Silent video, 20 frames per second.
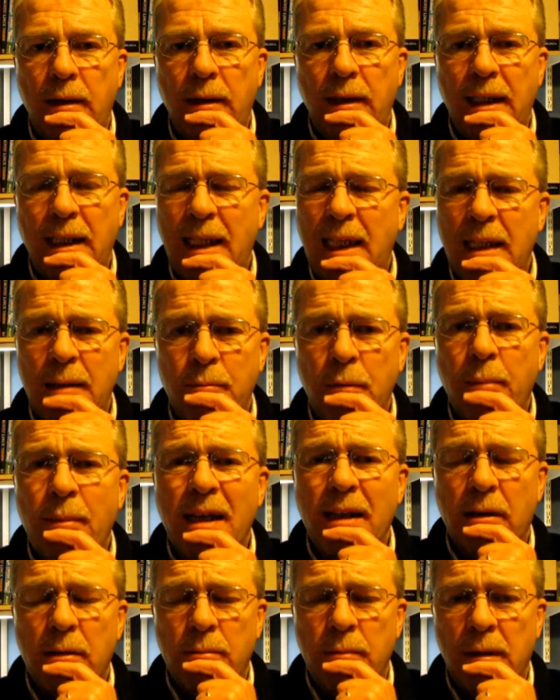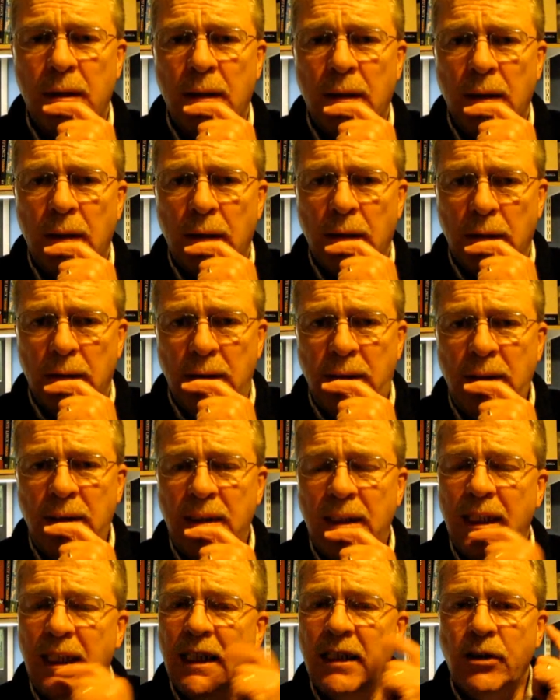they gain momentum.
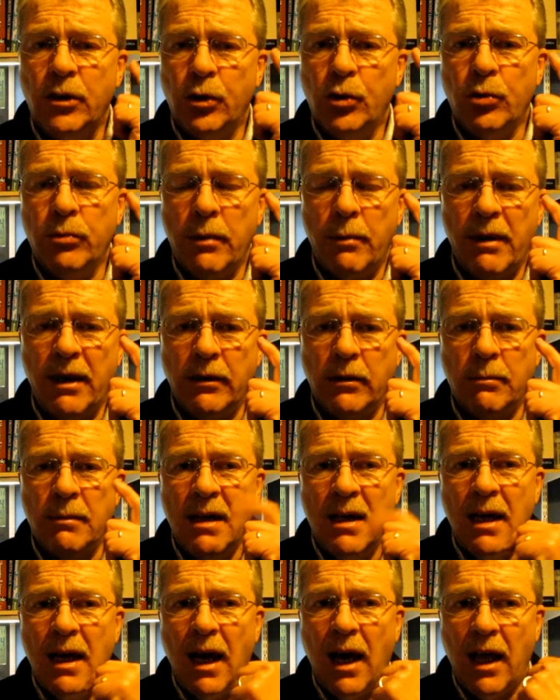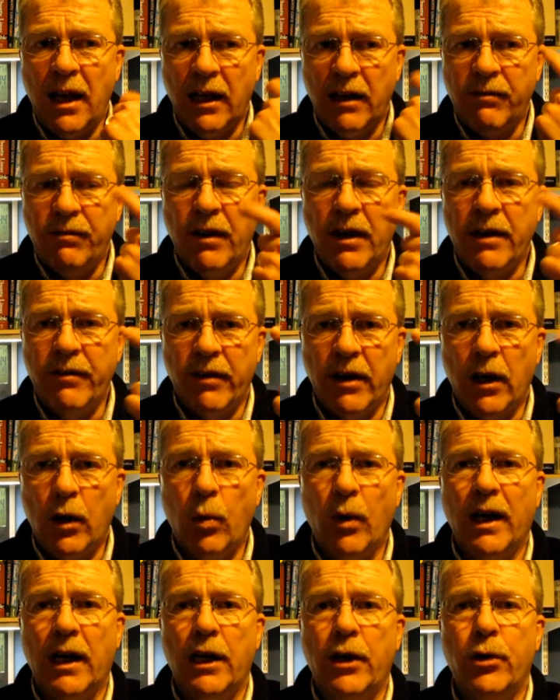They gain their own momentum, and they get very, very
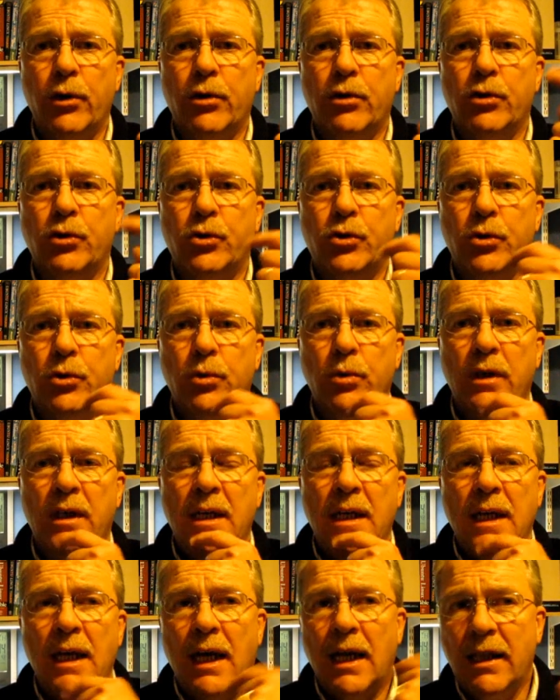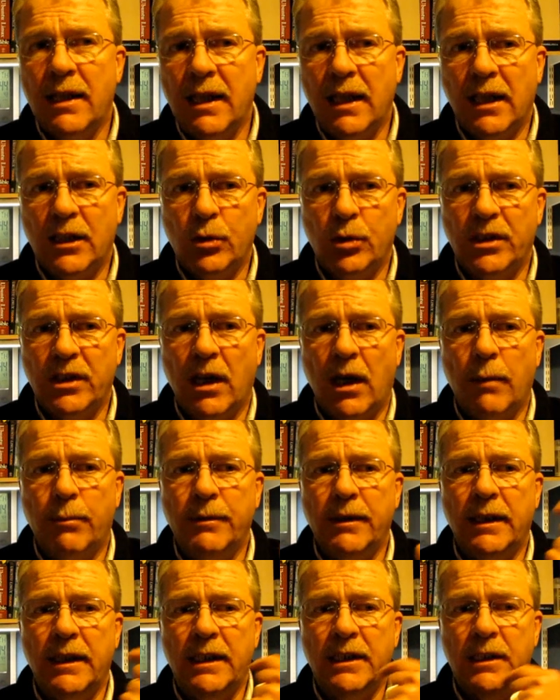quickly out of control. And I think that's what's
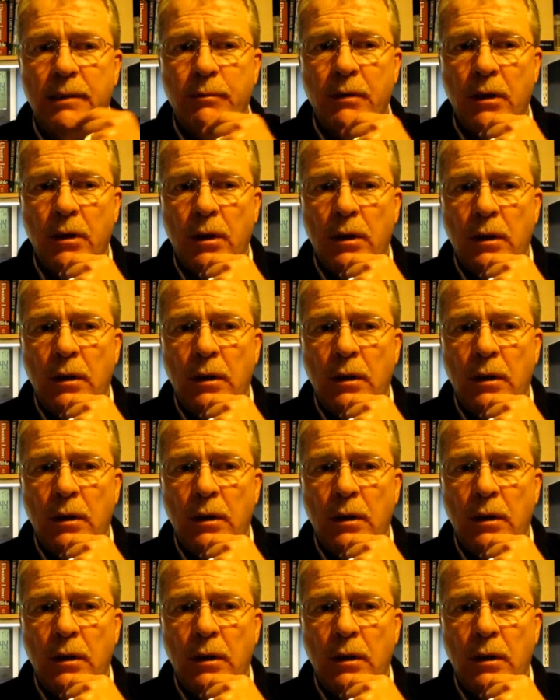happened in Egypt.